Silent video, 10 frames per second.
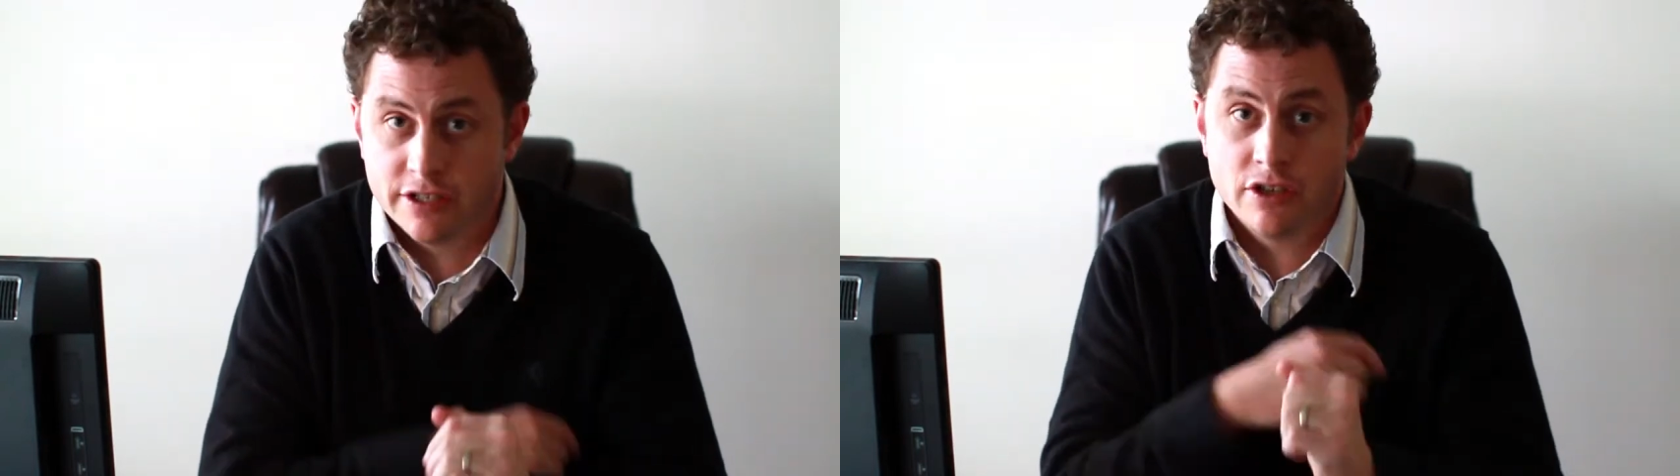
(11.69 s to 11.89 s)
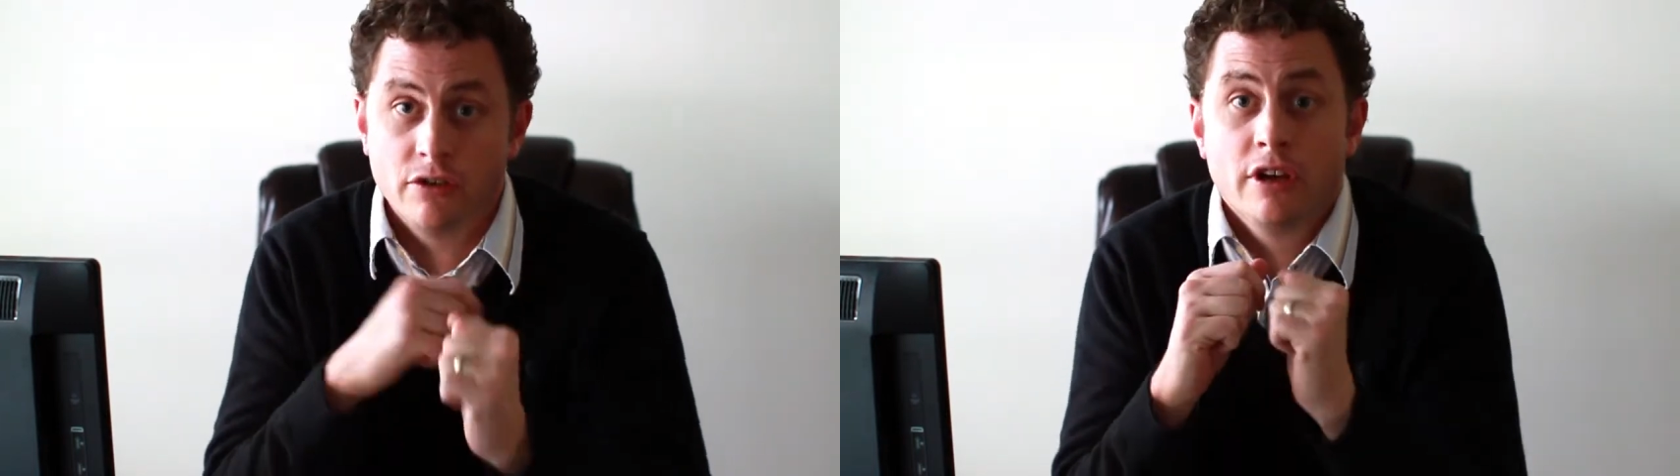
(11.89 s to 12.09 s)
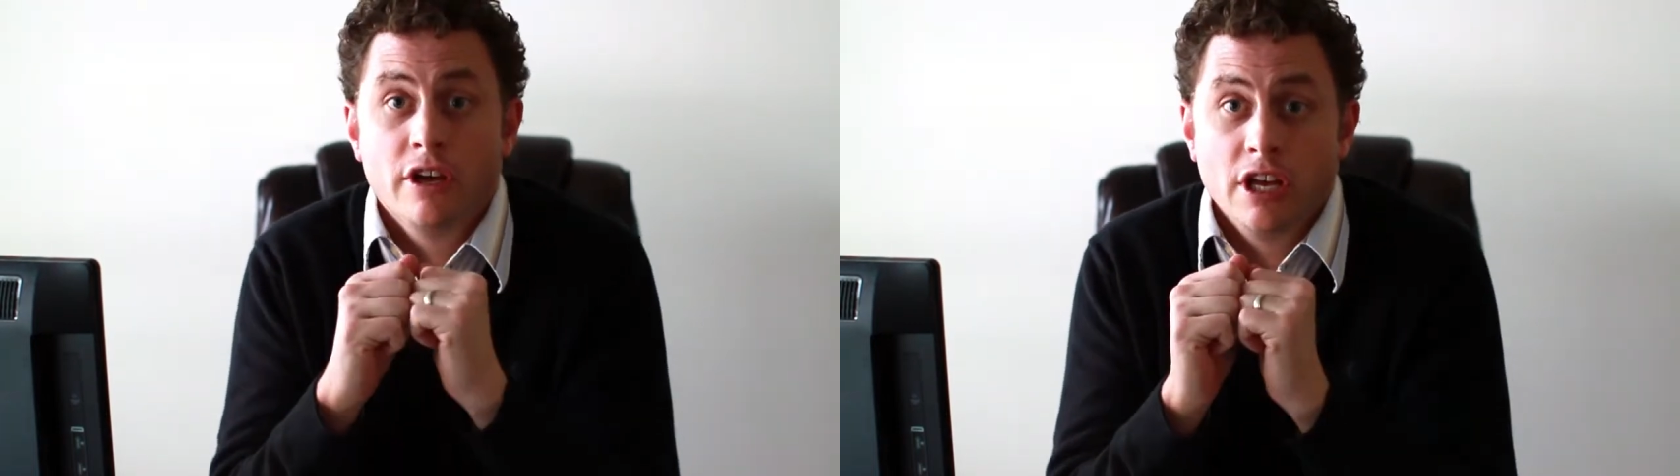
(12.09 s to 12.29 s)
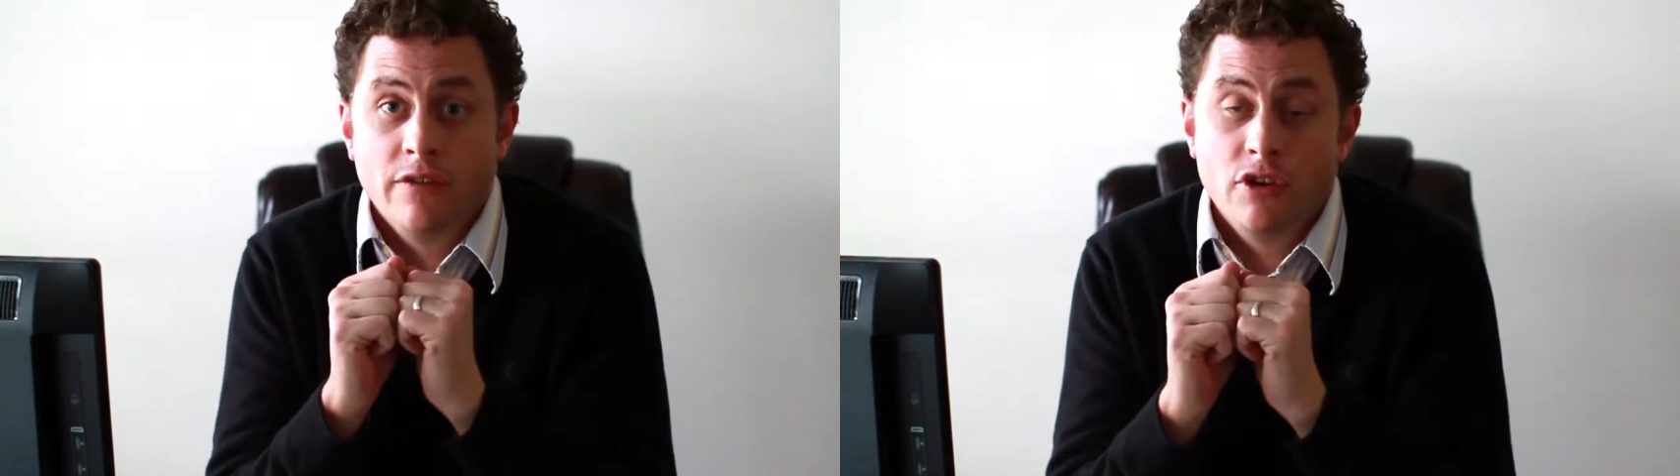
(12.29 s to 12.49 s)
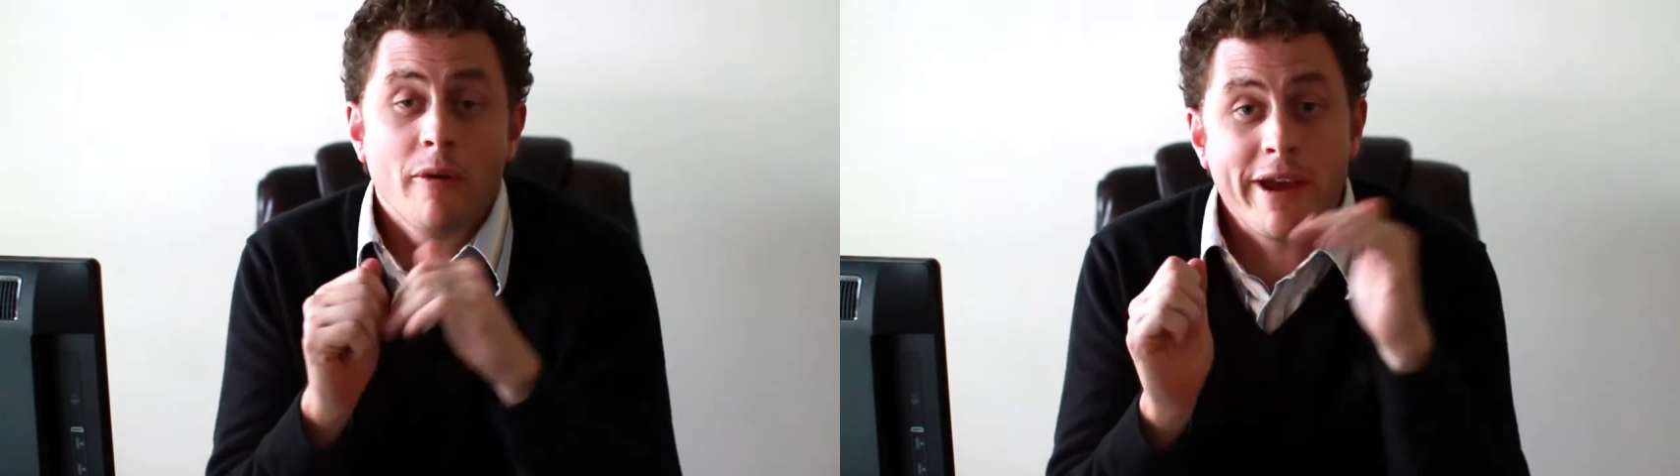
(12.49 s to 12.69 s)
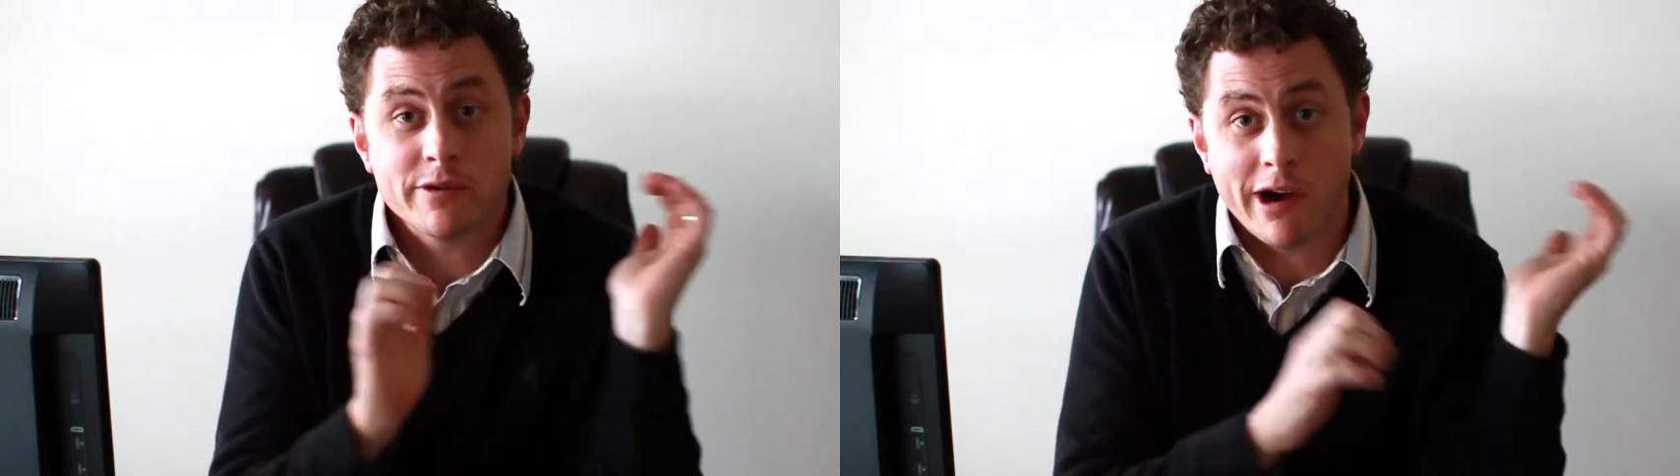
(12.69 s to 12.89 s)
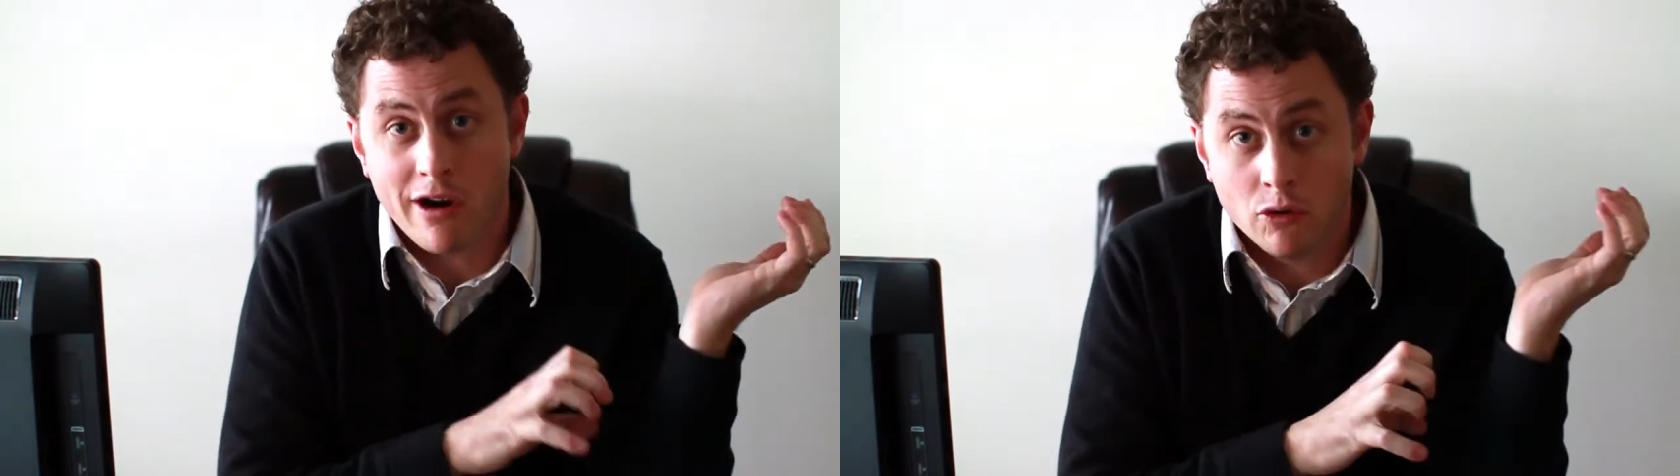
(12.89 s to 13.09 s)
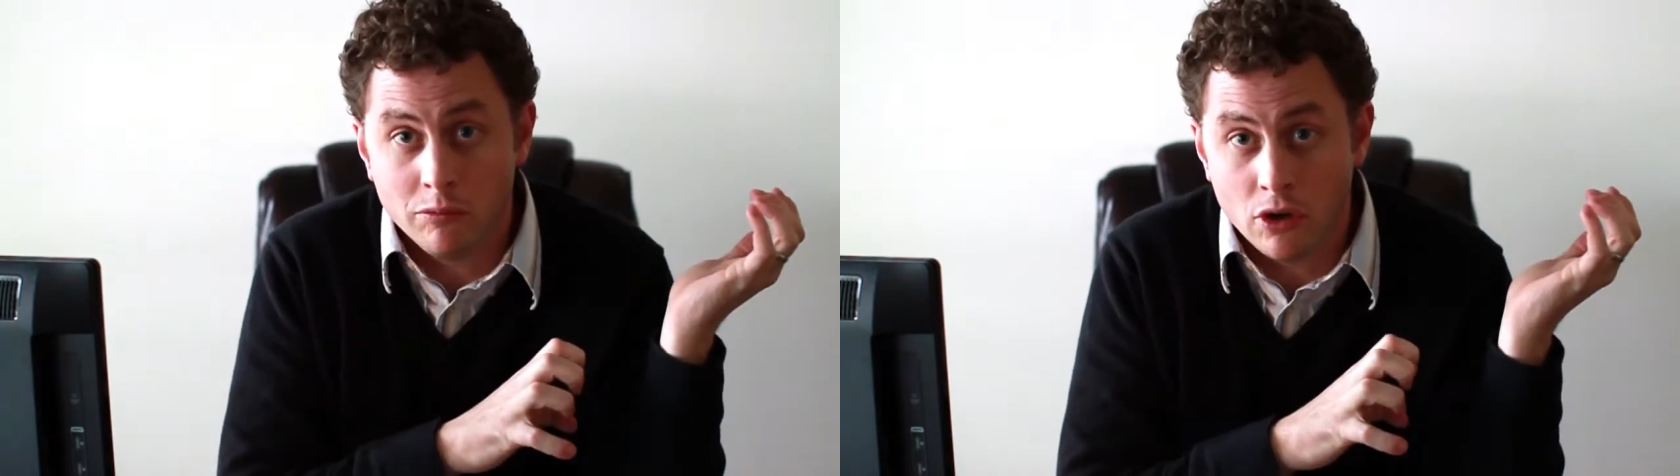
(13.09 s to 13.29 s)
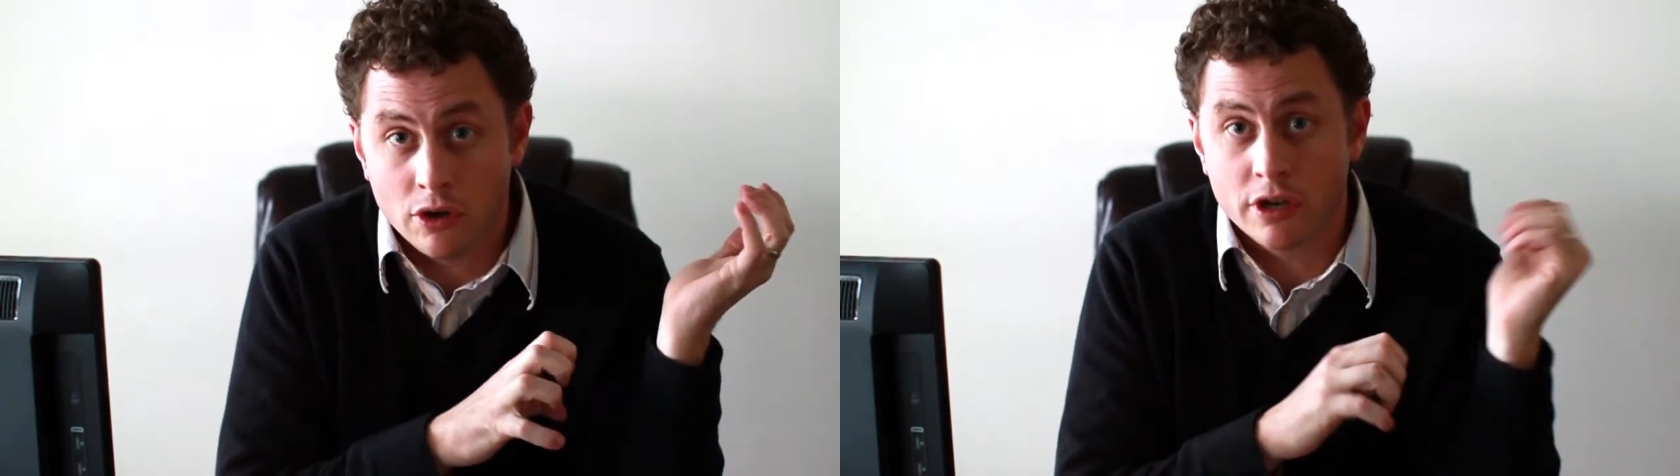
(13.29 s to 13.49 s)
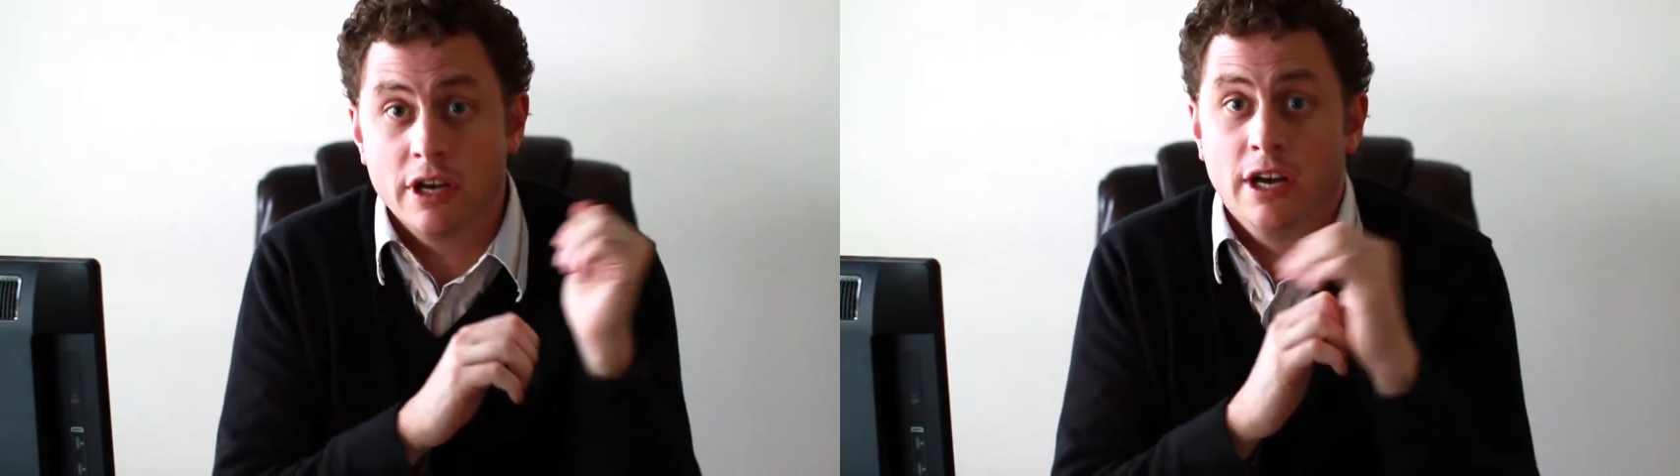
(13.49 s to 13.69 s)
So if you go back to our old blog,